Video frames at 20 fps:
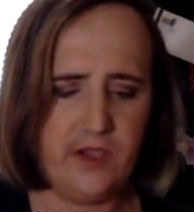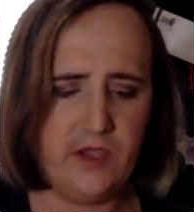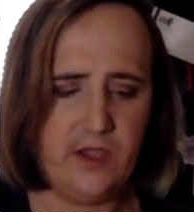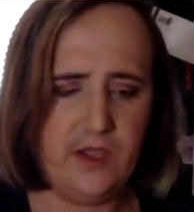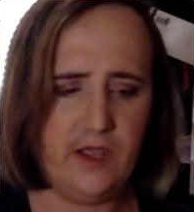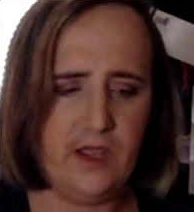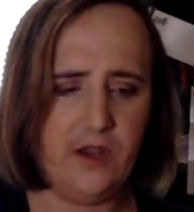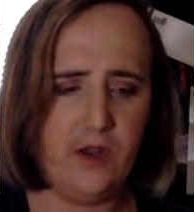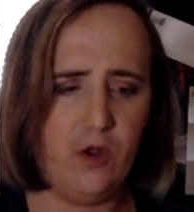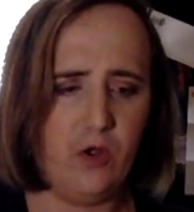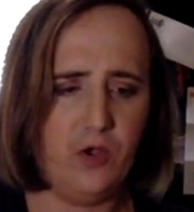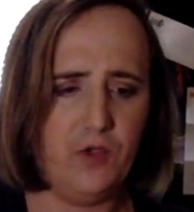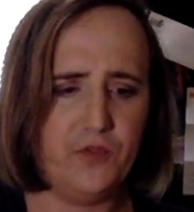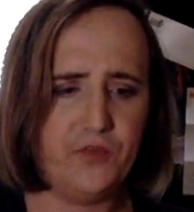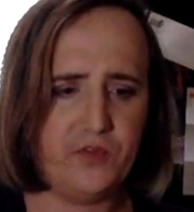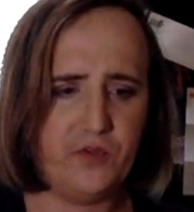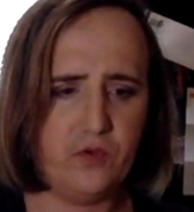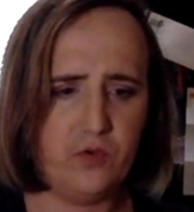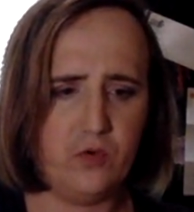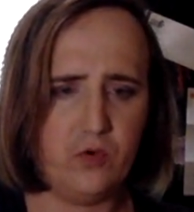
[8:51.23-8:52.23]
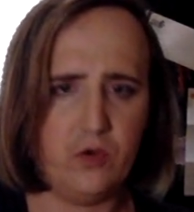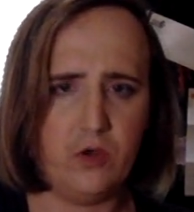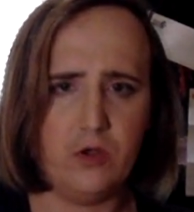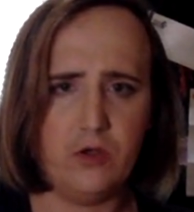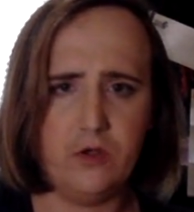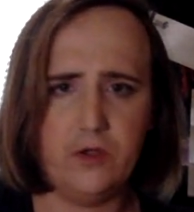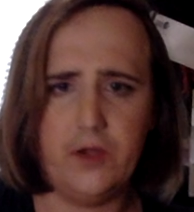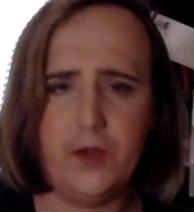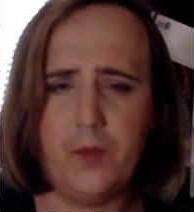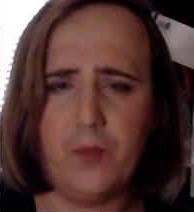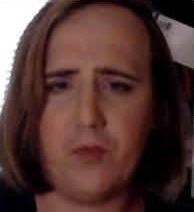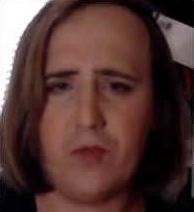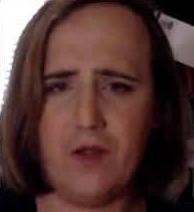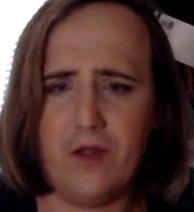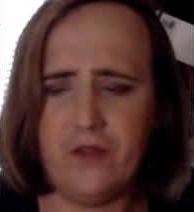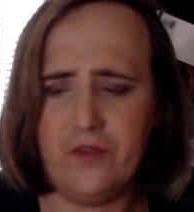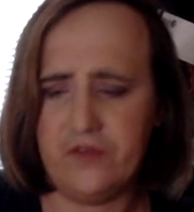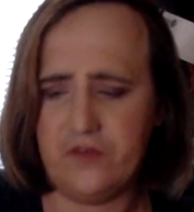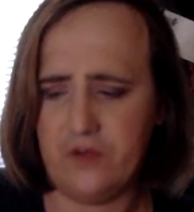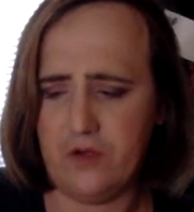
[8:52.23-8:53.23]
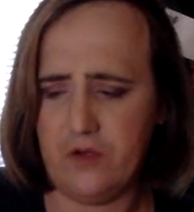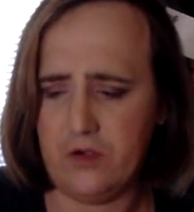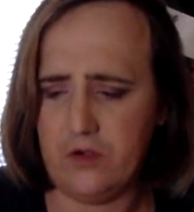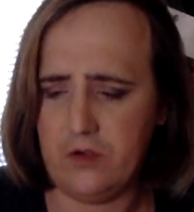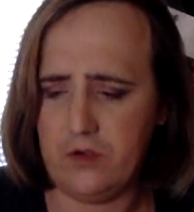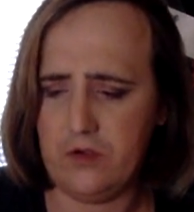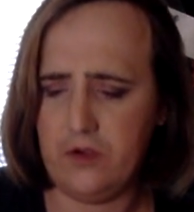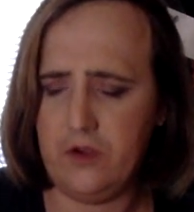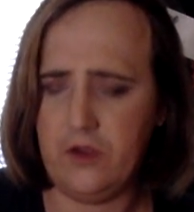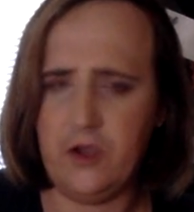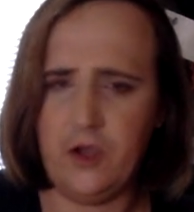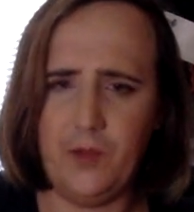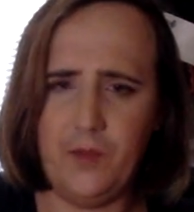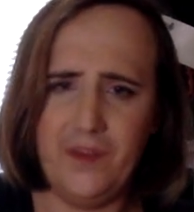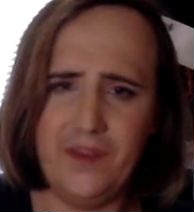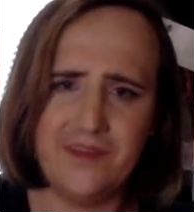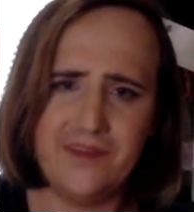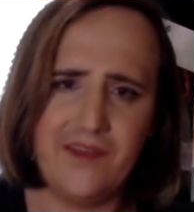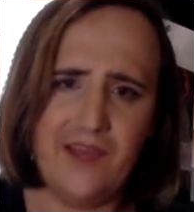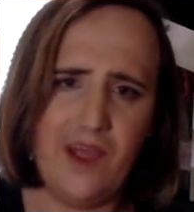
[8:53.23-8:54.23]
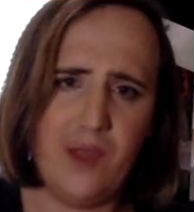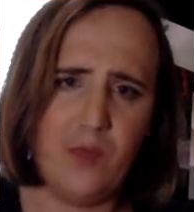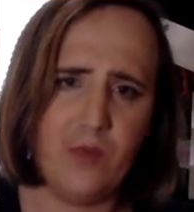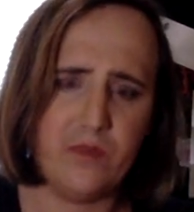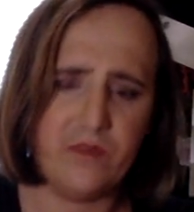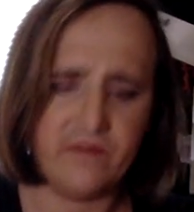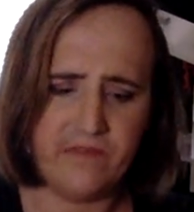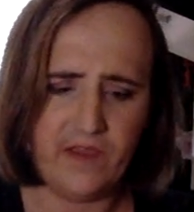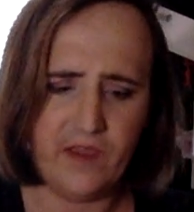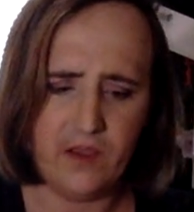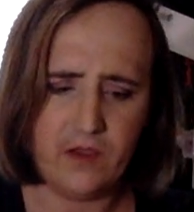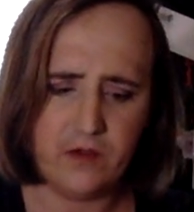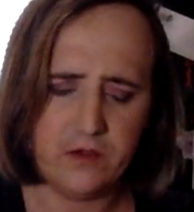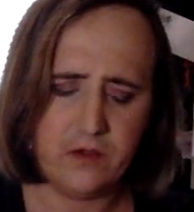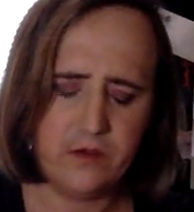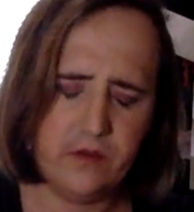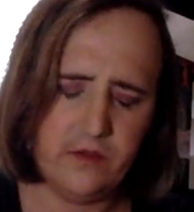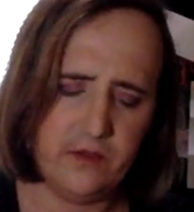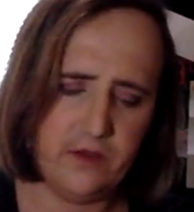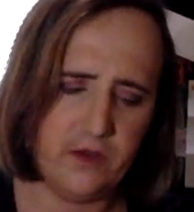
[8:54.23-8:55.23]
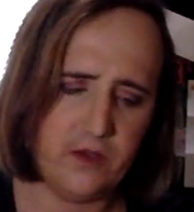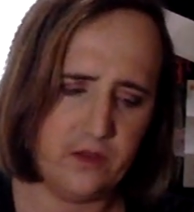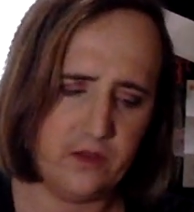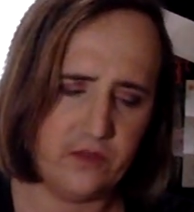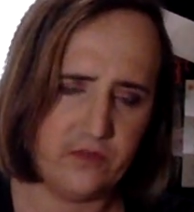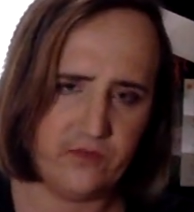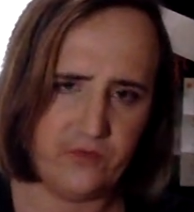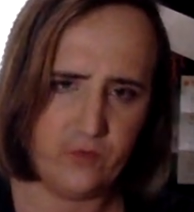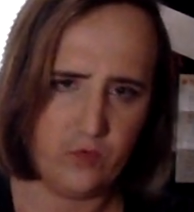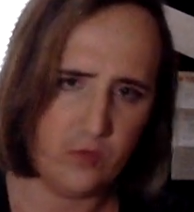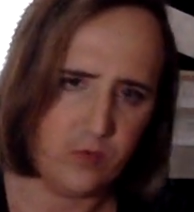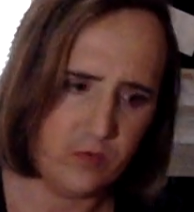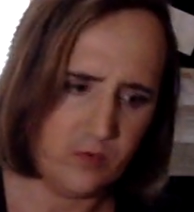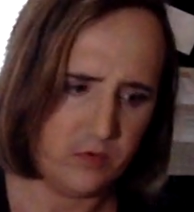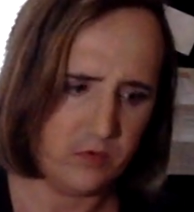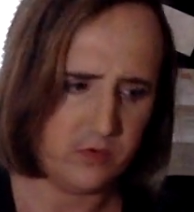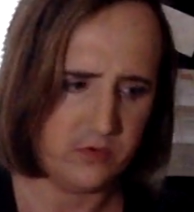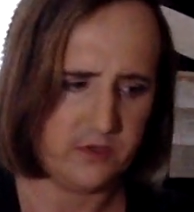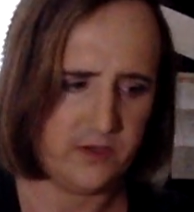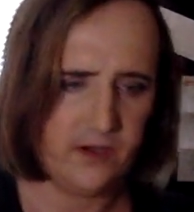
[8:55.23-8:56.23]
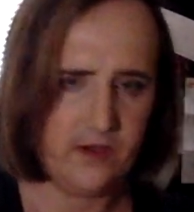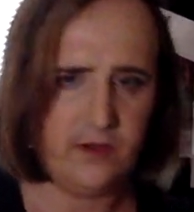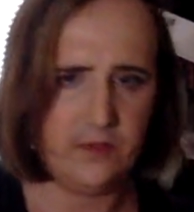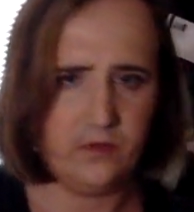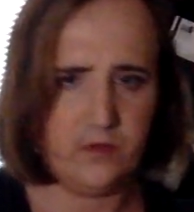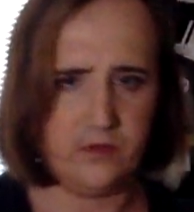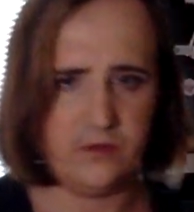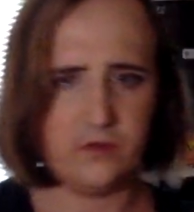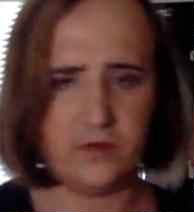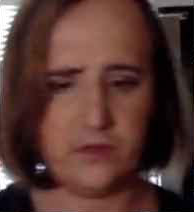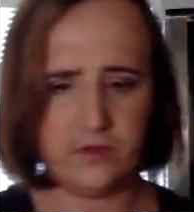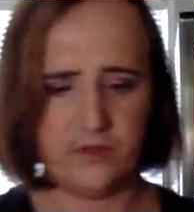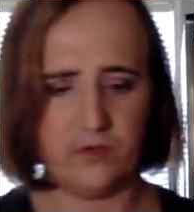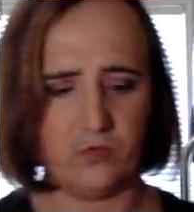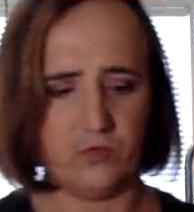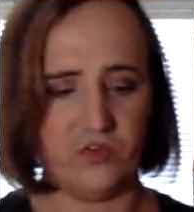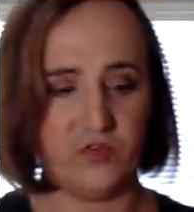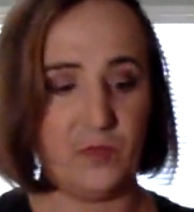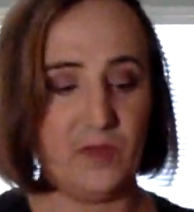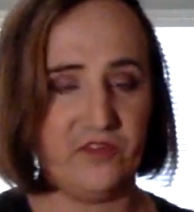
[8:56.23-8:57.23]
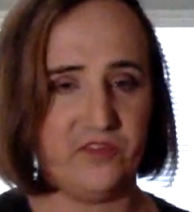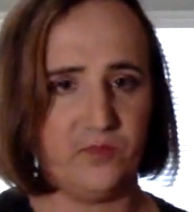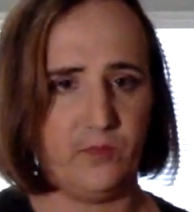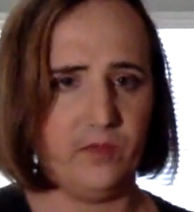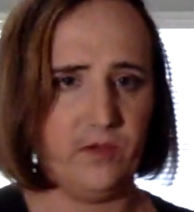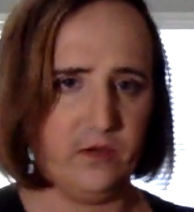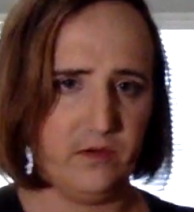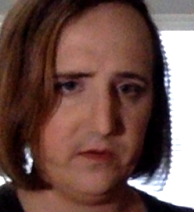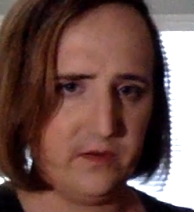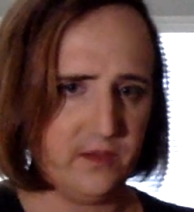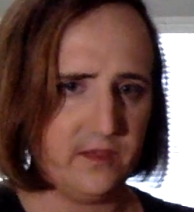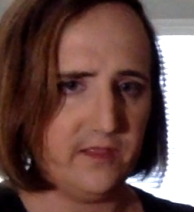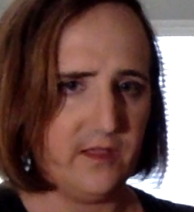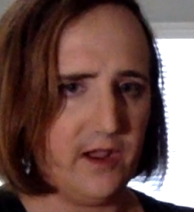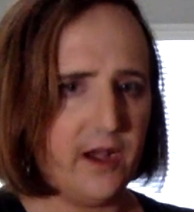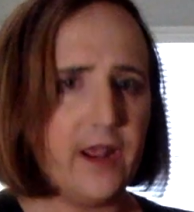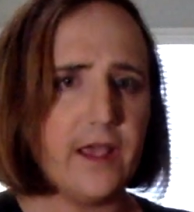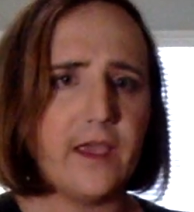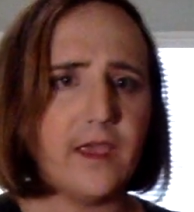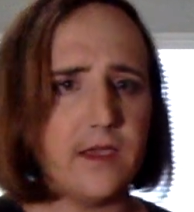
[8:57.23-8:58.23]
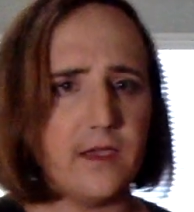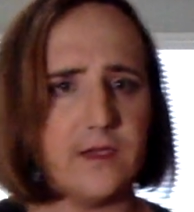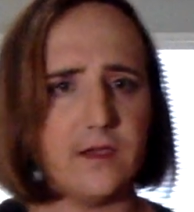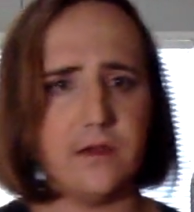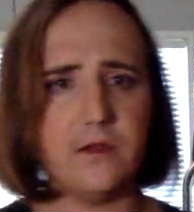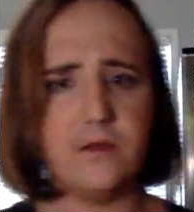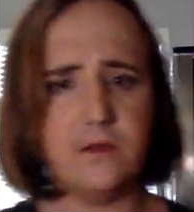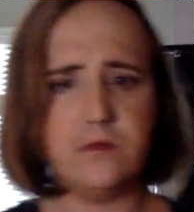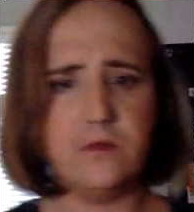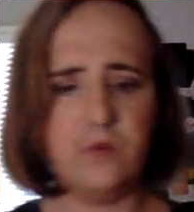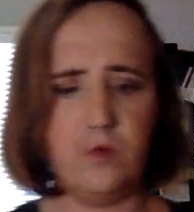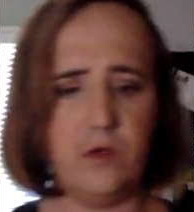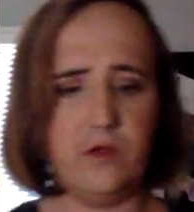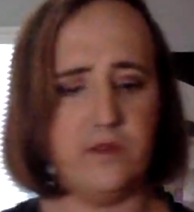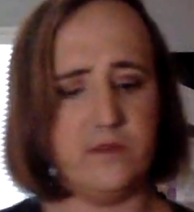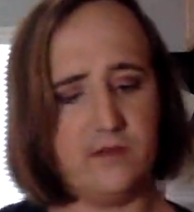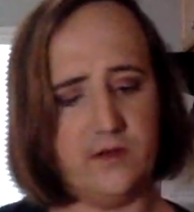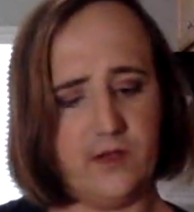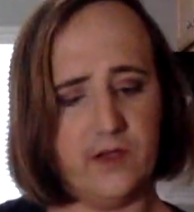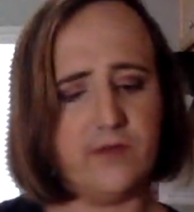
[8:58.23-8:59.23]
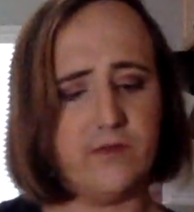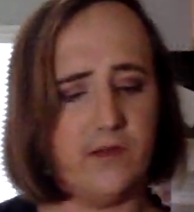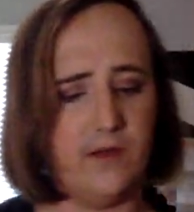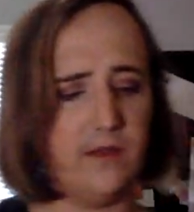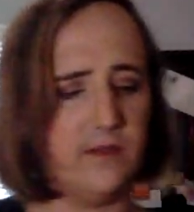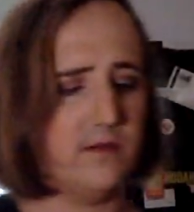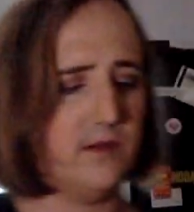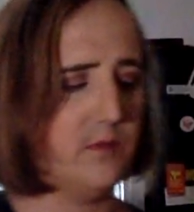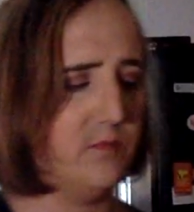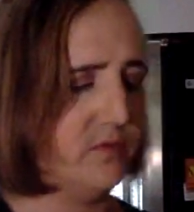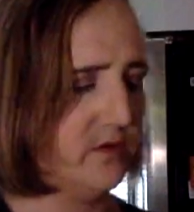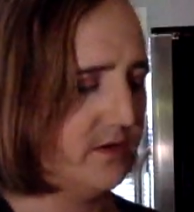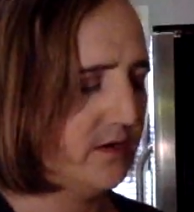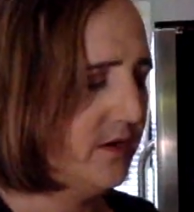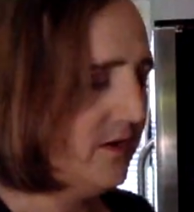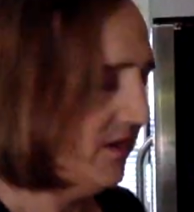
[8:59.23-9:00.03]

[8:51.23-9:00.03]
I also earned a Bronze Star. It's not with Valor. It is for kind of the responsibility that I had while I was in Afghanistan, but